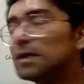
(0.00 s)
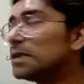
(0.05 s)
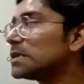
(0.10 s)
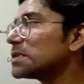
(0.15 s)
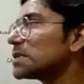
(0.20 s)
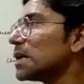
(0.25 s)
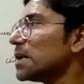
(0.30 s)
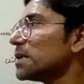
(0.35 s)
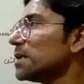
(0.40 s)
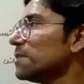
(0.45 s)

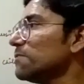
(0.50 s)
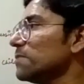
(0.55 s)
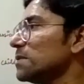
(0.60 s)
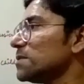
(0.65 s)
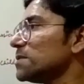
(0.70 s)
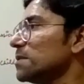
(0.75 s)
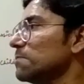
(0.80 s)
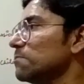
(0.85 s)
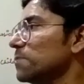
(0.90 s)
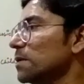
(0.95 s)
starting
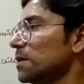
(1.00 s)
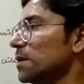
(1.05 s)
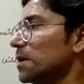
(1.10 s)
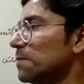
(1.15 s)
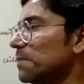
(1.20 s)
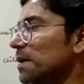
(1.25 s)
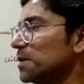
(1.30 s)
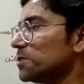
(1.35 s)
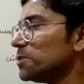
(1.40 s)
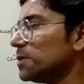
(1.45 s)
with symbol,
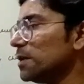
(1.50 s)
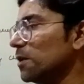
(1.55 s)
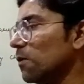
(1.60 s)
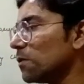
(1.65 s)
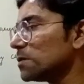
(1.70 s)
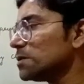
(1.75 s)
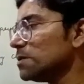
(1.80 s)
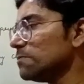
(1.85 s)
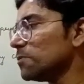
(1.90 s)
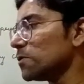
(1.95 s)
imagery,
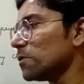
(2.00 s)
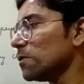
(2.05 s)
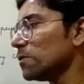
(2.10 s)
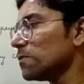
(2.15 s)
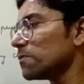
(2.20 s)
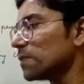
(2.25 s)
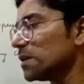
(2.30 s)
oxymoron,